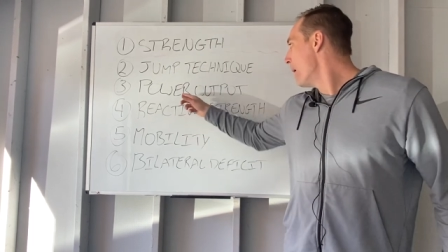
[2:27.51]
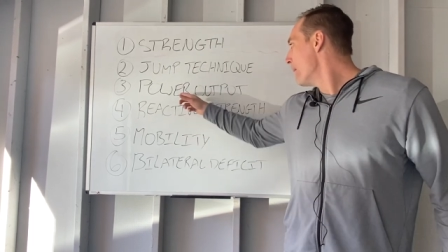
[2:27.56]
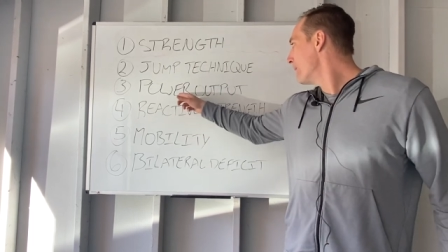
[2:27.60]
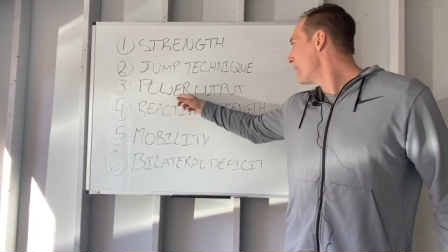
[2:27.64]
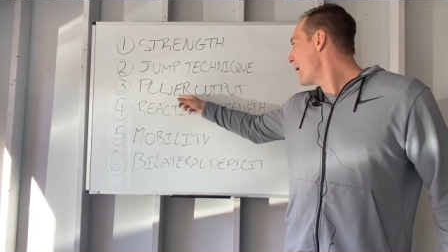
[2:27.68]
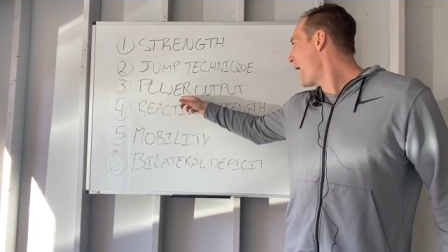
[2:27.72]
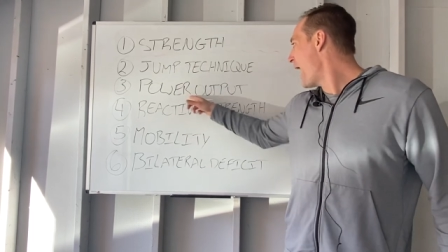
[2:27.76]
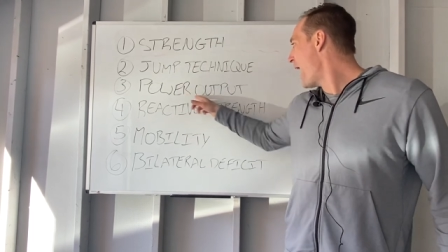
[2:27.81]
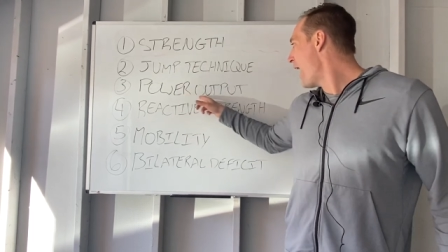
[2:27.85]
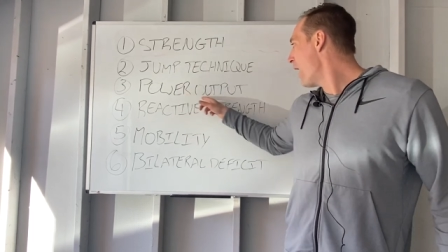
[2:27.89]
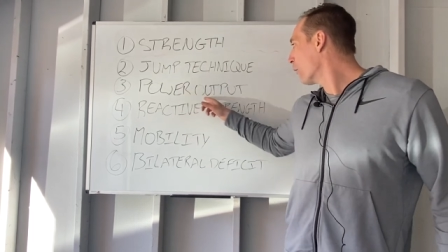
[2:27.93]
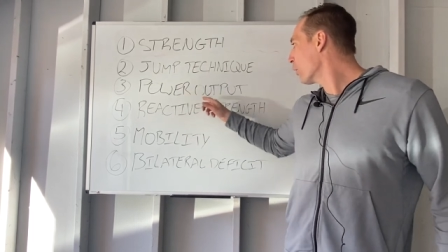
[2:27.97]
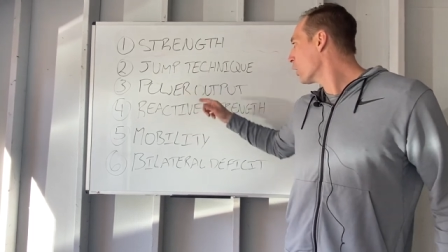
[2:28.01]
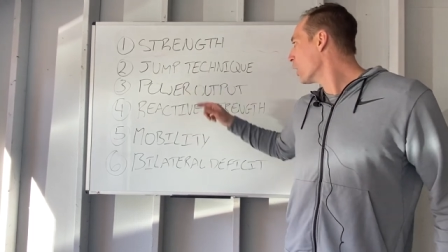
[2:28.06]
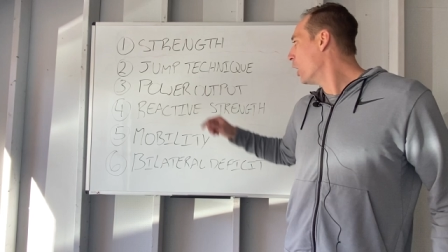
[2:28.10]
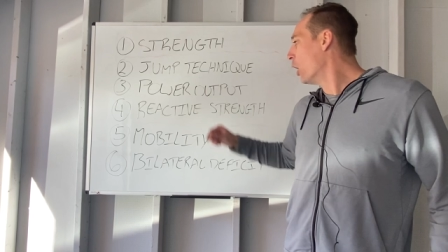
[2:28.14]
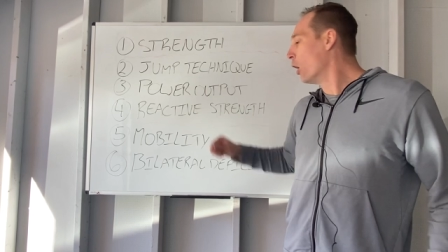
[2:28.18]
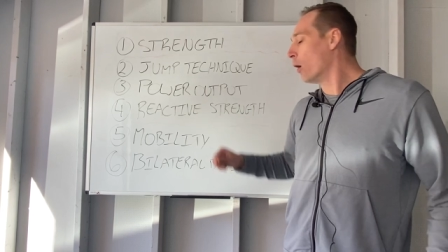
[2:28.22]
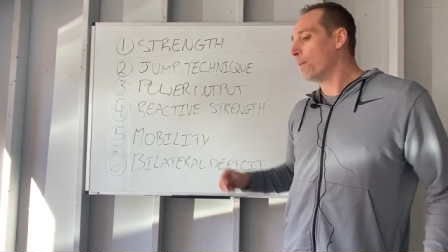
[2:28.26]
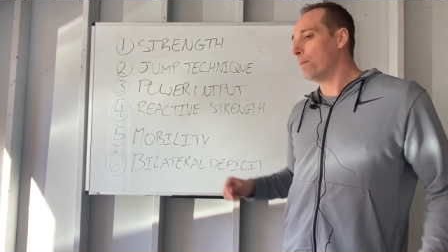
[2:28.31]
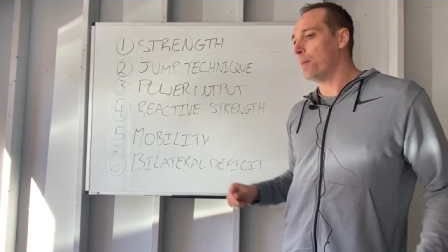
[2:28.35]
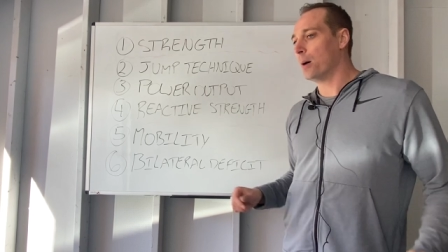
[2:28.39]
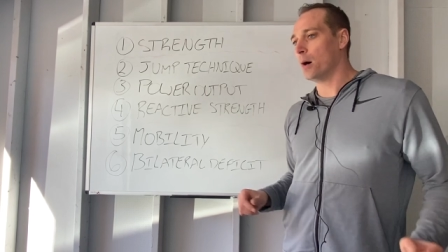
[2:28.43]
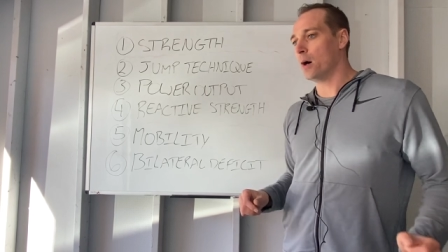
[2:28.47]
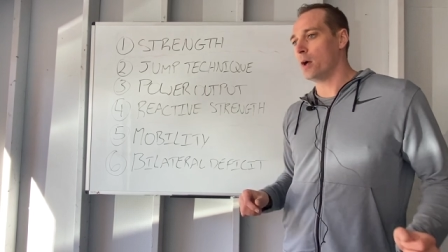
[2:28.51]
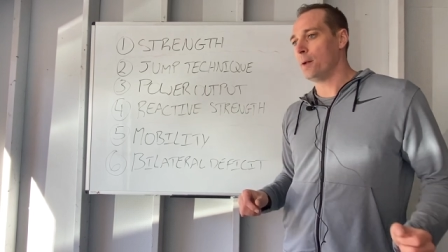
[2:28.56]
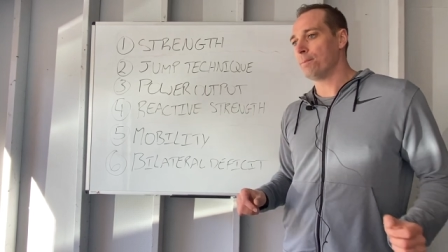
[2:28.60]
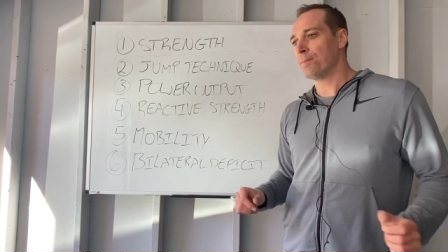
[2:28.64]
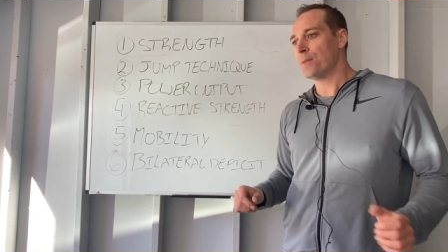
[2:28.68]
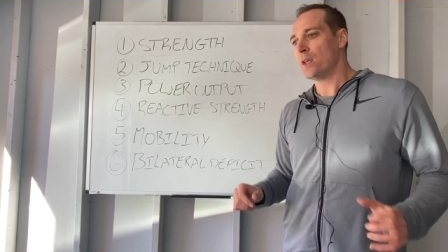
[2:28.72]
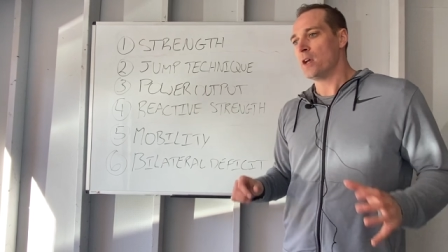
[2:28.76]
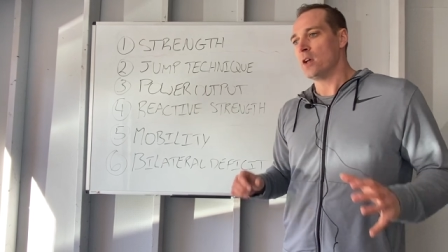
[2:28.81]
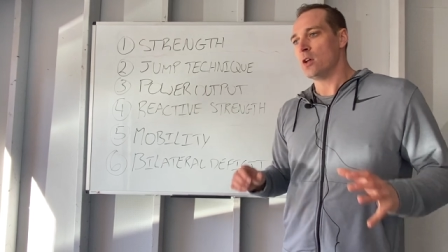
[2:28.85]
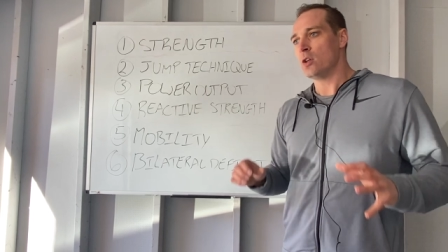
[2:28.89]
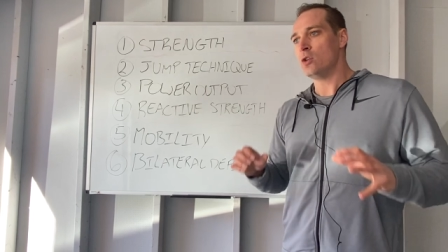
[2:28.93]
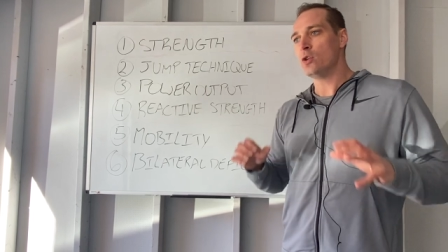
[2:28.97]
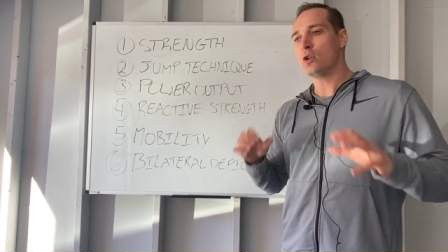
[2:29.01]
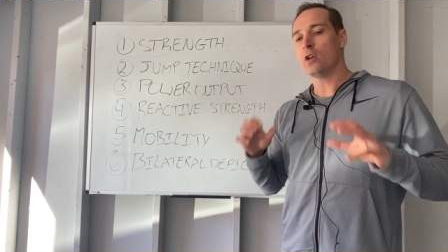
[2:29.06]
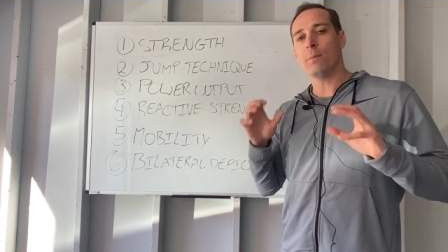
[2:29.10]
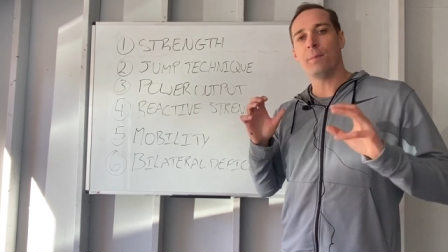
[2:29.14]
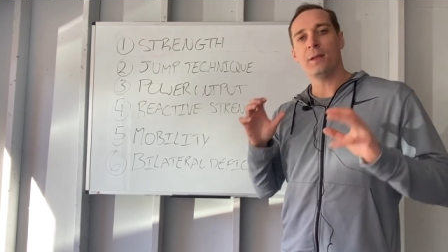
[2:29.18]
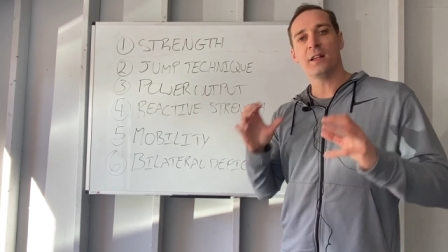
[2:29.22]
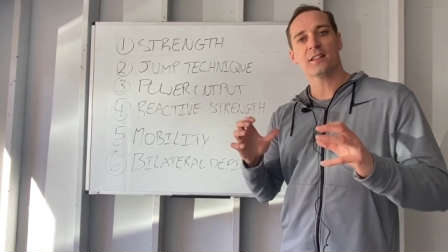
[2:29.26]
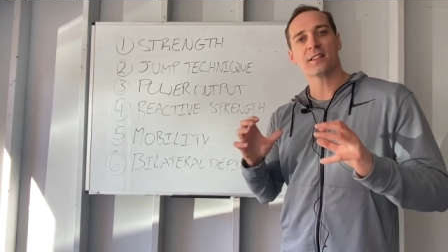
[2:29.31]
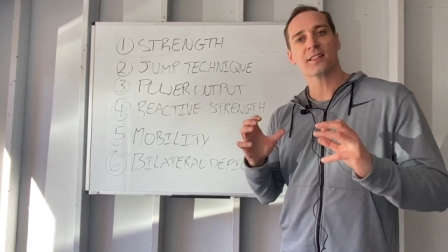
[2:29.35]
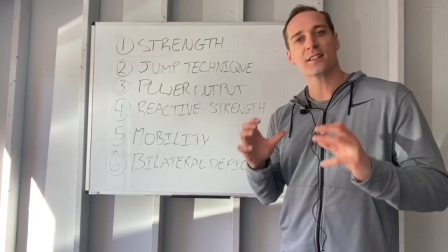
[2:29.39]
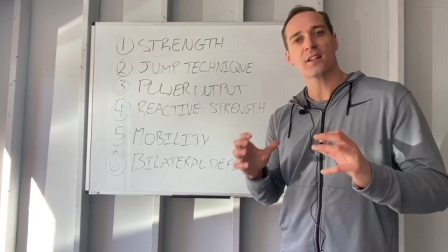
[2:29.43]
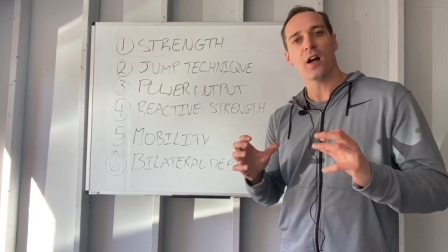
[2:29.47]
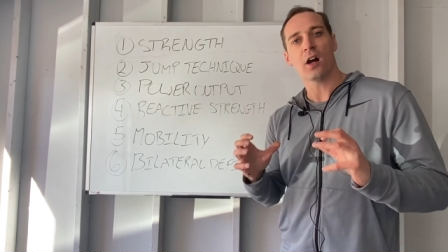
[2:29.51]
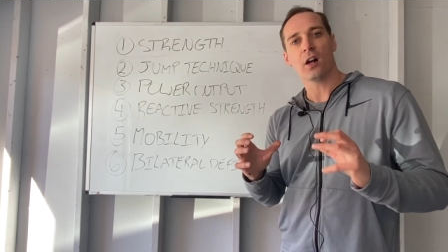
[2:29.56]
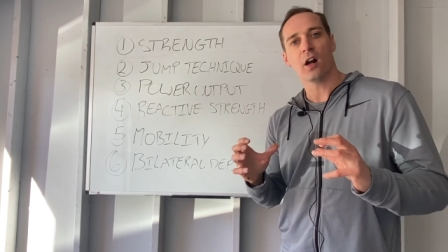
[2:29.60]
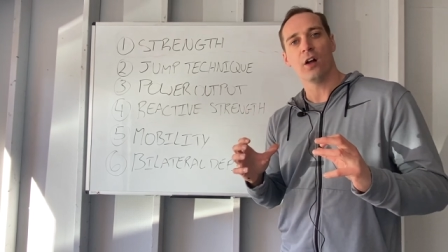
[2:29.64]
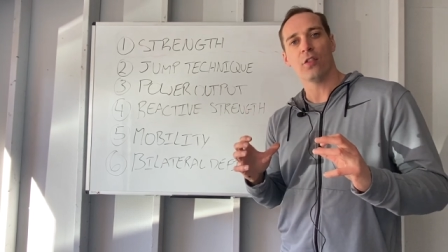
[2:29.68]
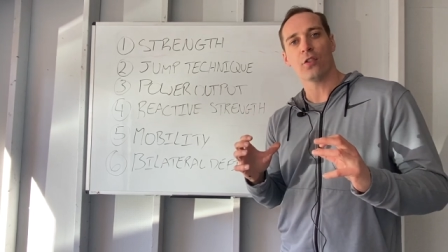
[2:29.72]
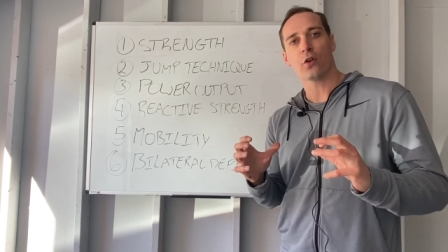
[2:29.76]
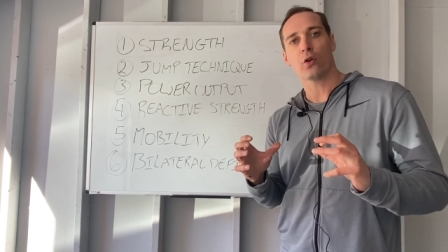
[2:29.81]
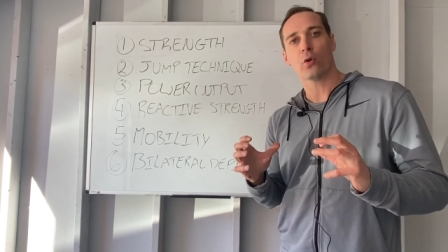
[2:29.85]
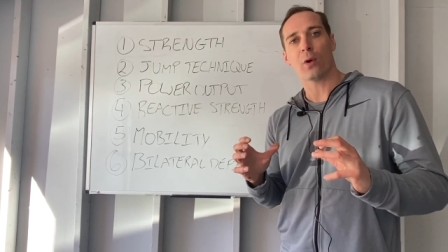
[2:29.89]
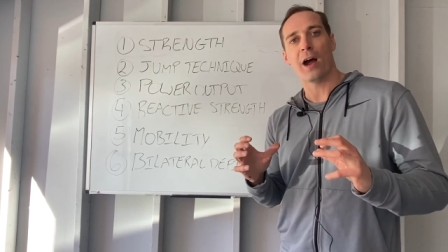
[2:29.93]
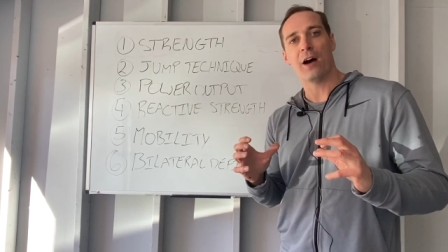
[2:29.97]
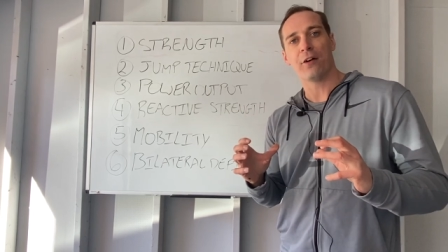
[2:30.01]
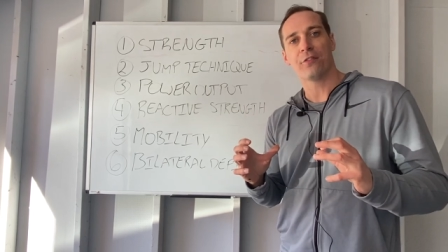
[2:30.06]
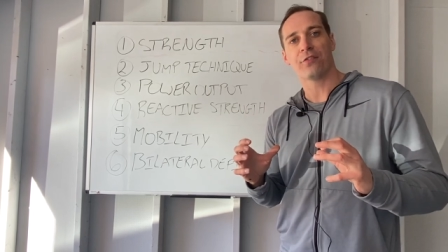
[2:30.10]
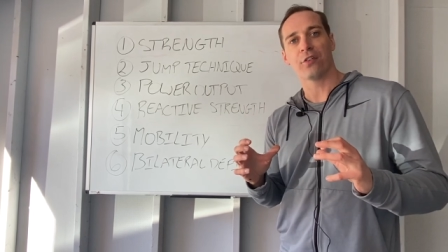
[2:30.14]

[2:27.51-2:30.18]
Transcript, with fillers: Power output, you could be stuck on the ground